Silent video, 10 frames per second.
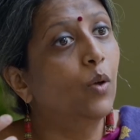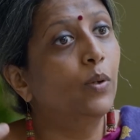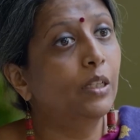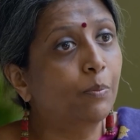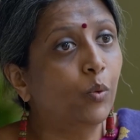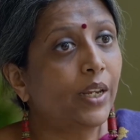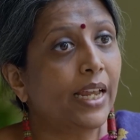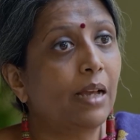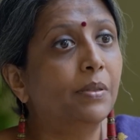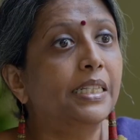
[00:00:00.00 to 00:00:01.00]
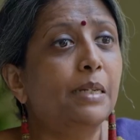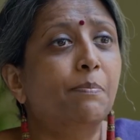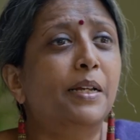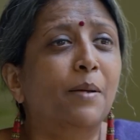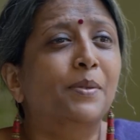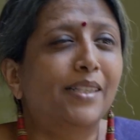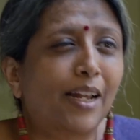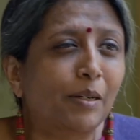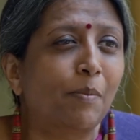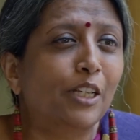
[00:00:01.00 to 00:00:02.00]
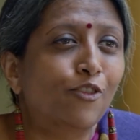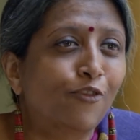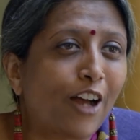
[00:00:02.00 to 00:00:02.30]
when the pruning happens, it becomes that much